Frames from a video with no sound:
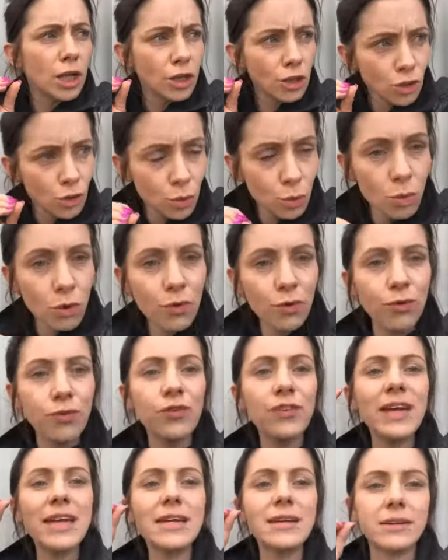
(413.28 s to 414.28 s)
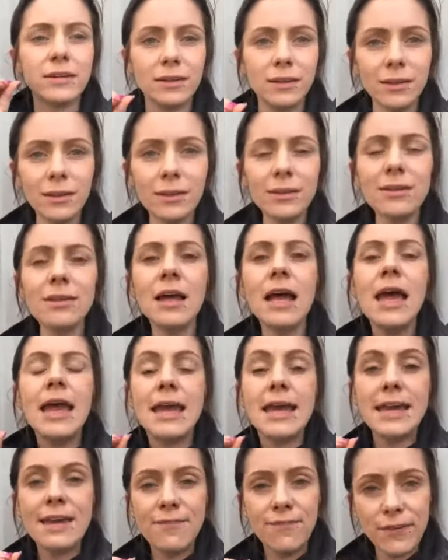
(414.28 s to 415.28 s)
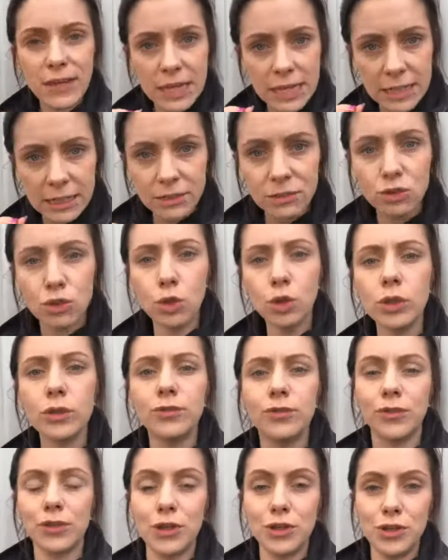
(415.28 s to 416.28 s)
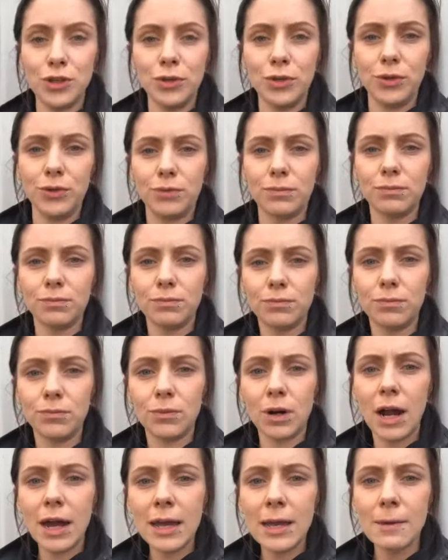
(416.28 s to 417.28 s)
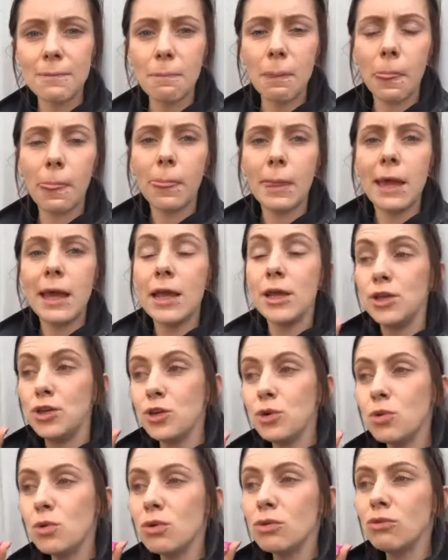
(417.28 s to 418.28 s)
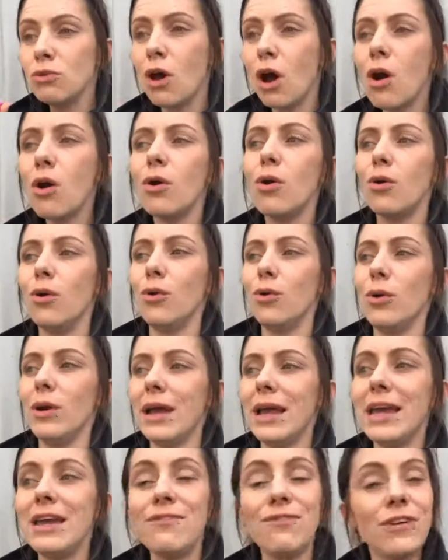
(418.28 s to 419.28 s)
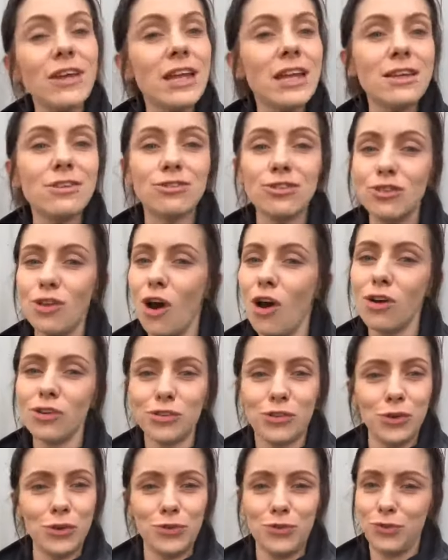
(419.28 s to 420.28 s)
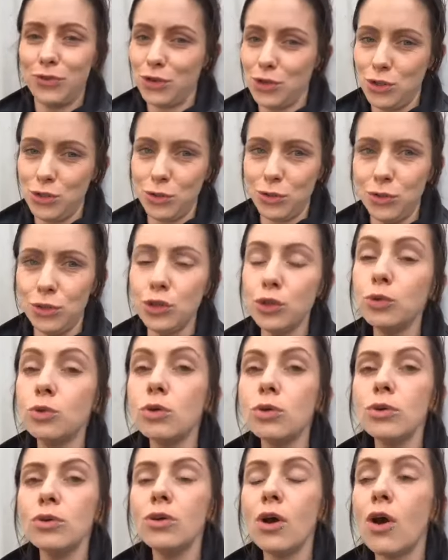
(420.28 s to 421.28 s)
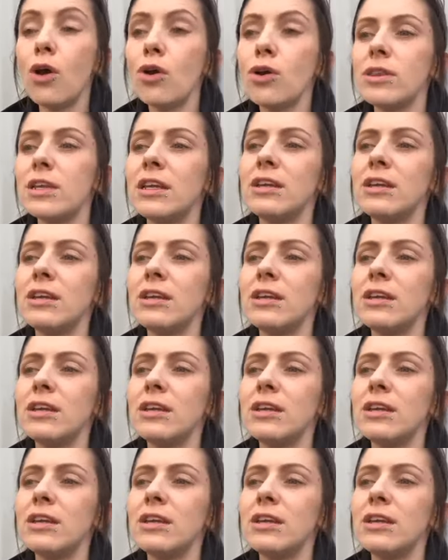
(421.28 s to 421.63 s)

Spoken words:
you will feel if it is good for you, right? You will know if it is not good for you. You will know